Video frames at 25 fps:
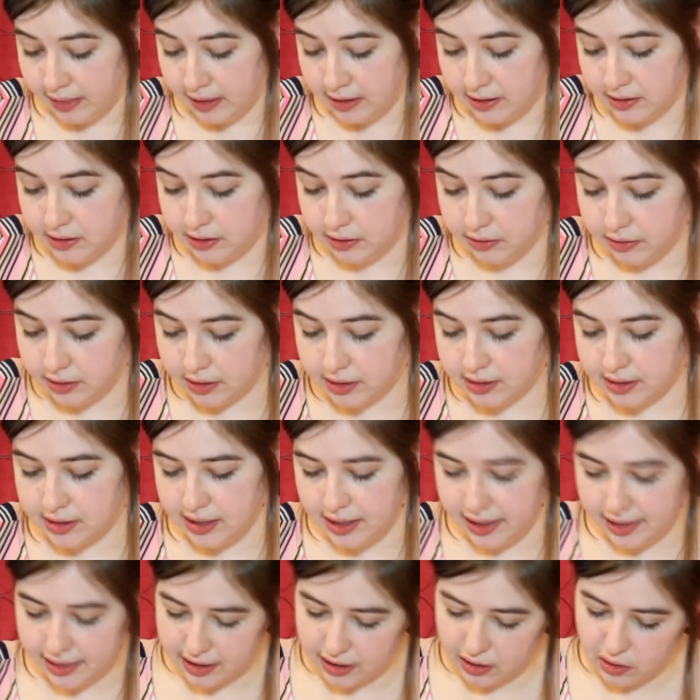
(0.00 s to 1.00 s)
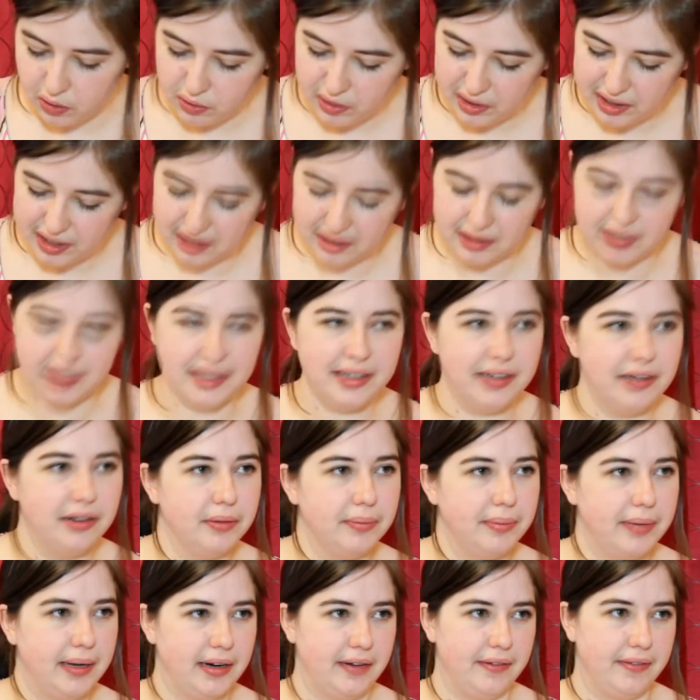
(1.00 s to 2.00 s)
So you can see that only a little
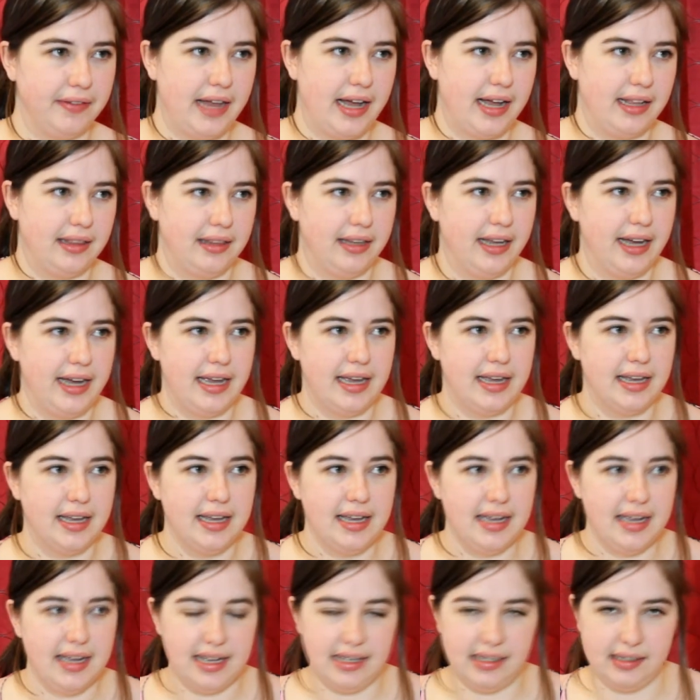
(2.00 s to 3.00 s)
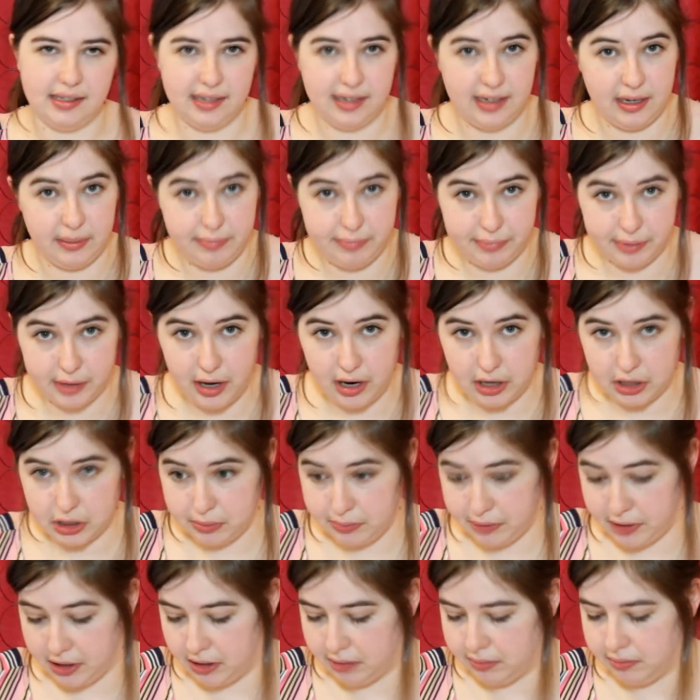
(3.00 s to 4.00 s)
bit of that light is getting blocked
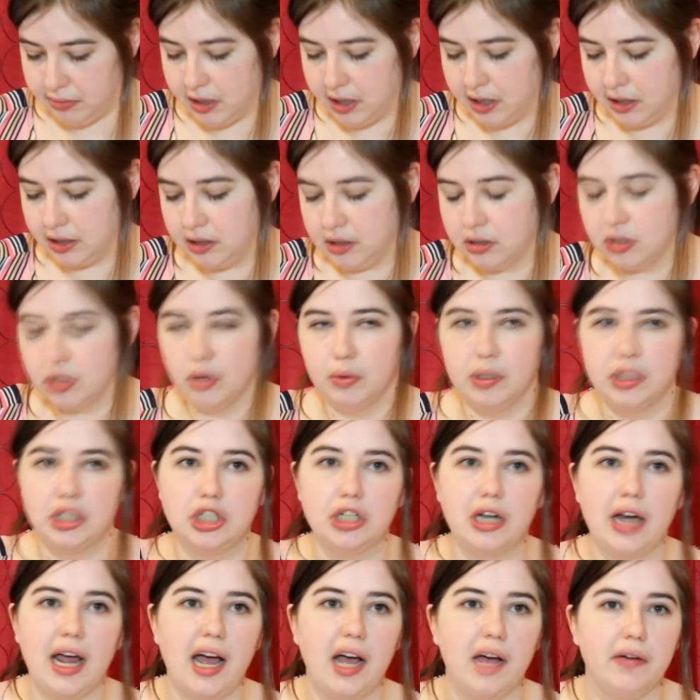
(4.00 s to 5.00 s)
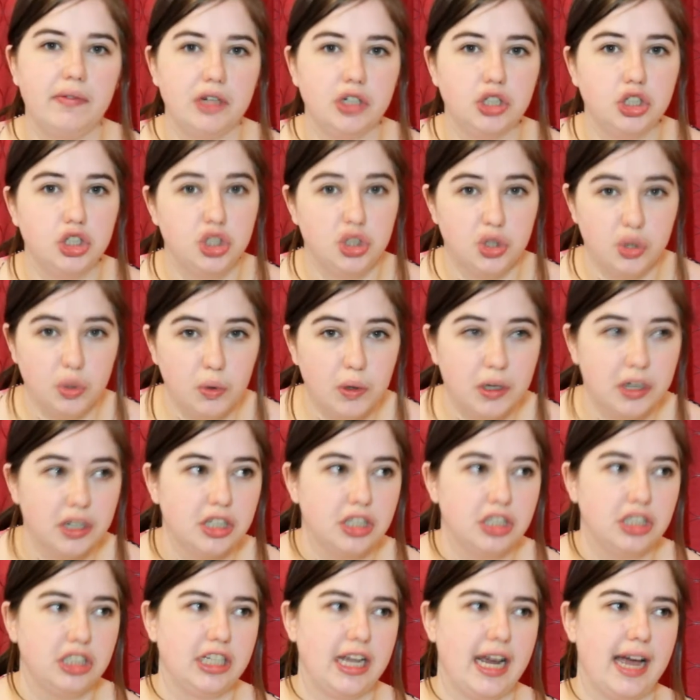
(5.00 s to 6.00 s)
by the mug, so it should have a short
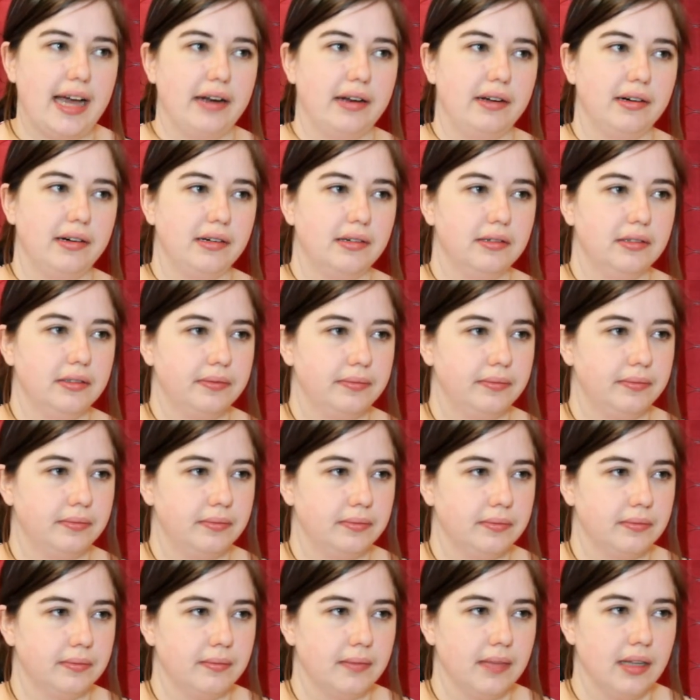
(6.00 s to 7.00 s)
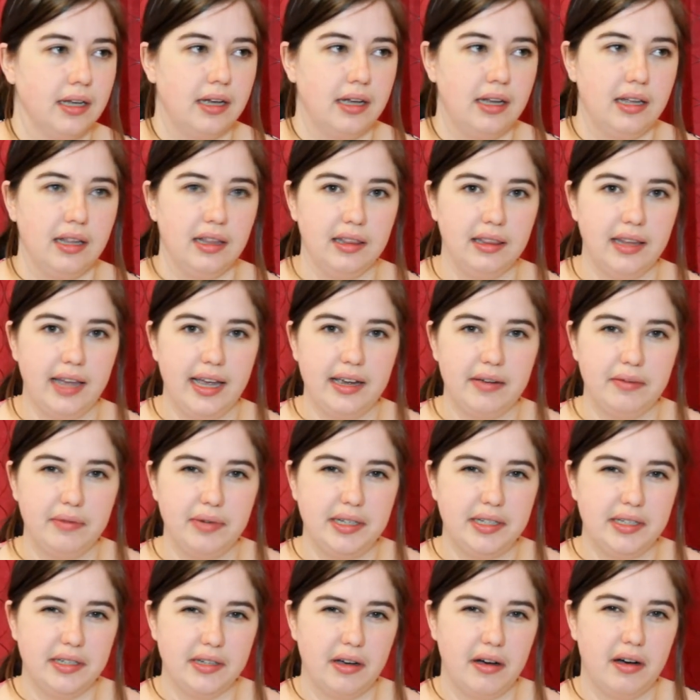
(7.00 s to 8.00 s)
shadow like we
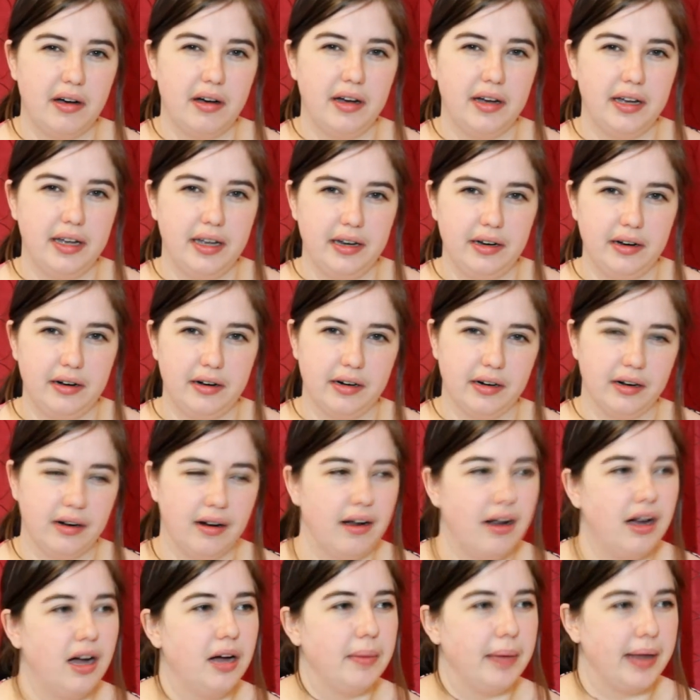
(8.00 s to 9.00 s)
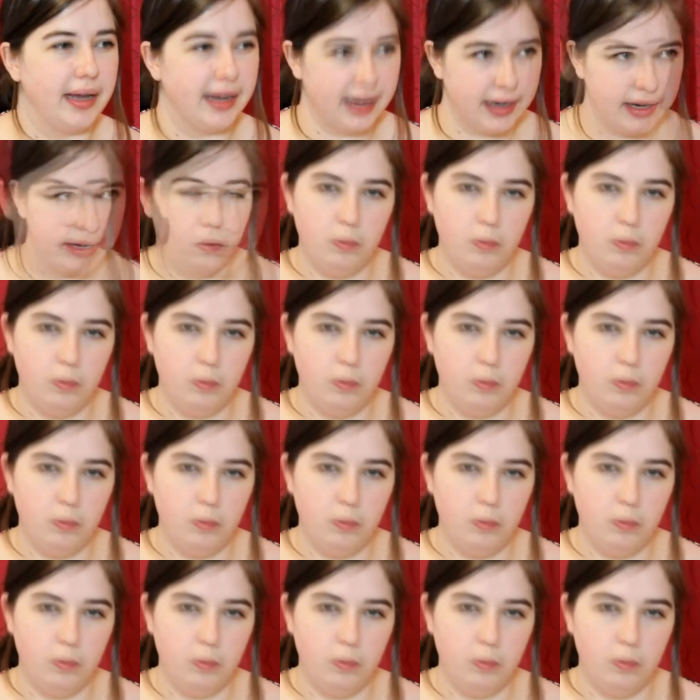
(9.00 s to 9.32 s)
saw in our comic.